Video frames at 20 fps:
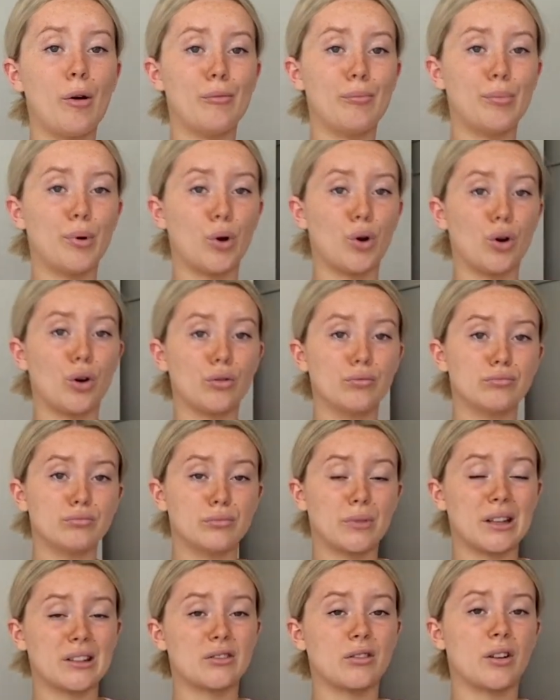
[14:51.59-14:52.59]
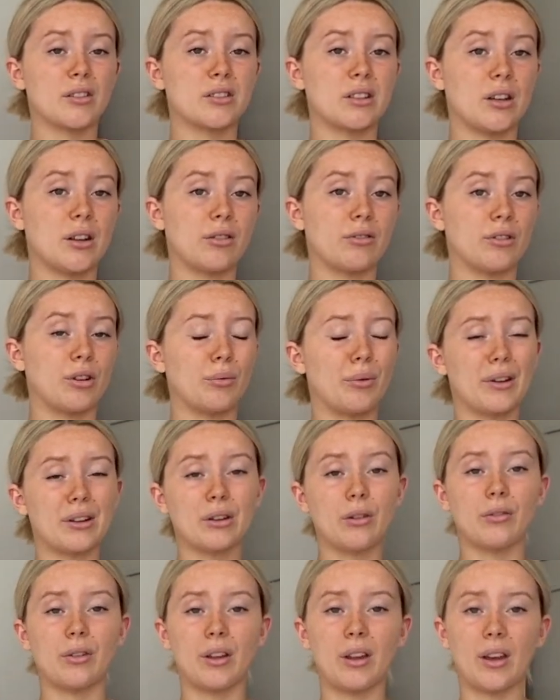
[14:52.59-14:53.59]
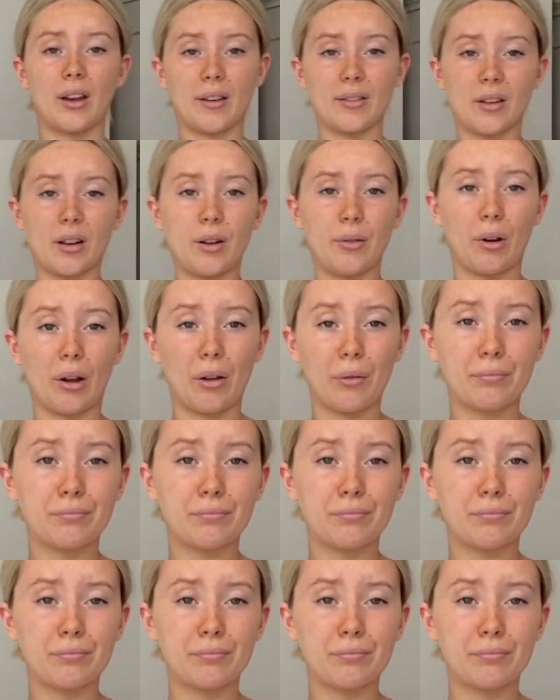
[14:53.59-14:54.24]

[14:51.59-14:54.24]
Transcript: but it's not see-through well I don't think it is anyway